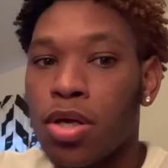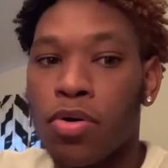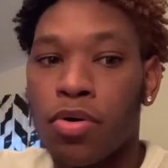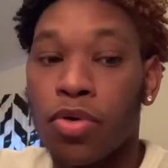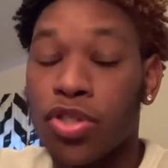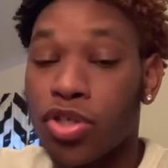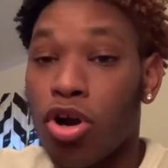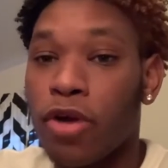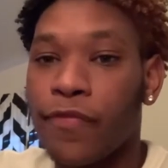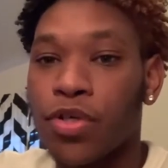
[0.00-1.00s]
what your
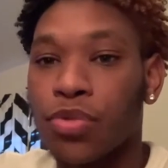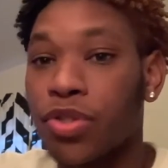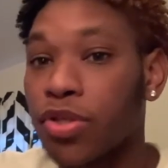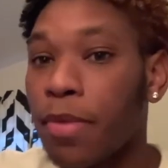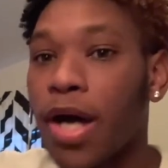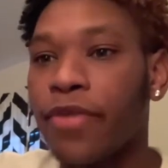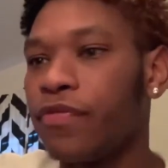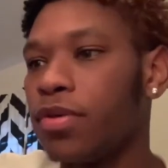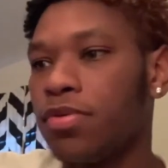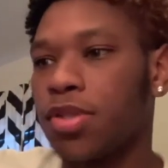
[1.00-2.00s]
heart feels and what your mind
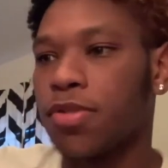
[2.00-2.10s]
feels.